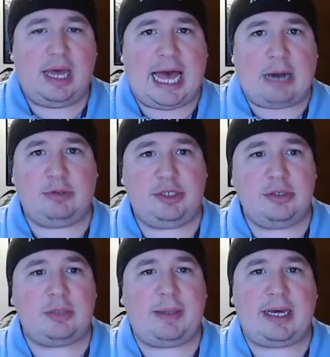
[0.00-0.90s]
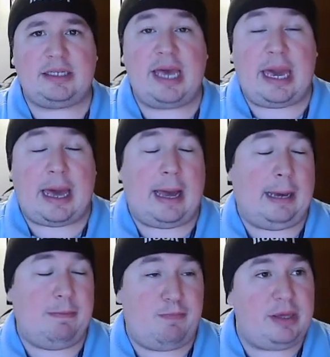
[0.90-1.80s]
I would use it because, hey,
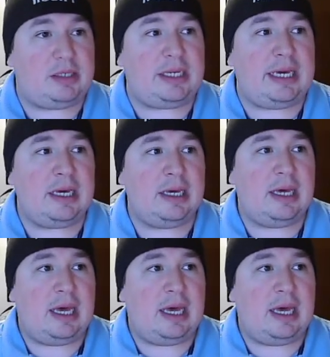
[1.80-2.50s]
I'm busy